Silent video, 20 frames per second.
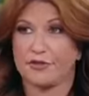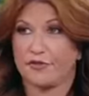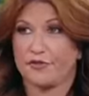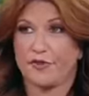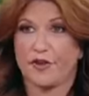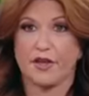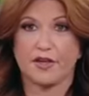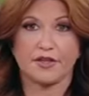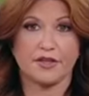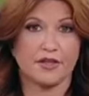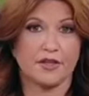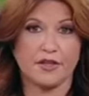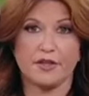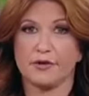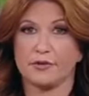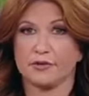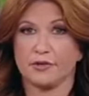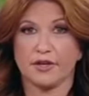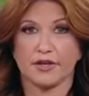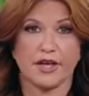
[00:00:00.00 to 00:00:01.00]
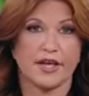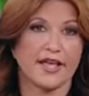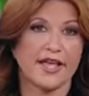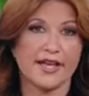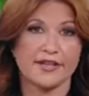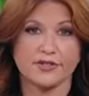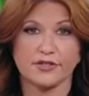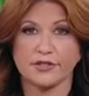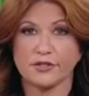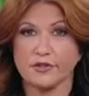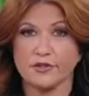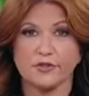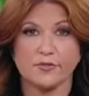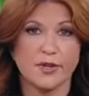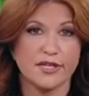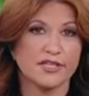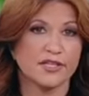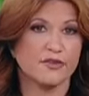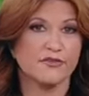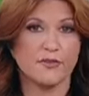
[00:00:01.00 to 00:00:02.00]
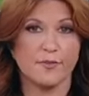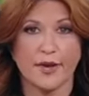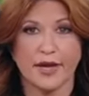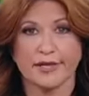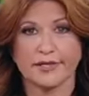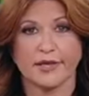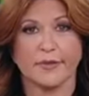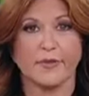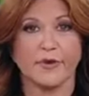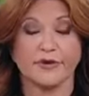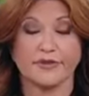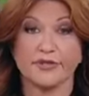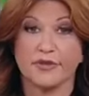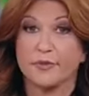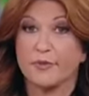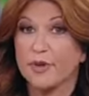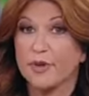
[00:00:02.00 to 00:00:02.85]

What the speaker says: the fact that, you know, look, I can't just lose myself in basketball. Some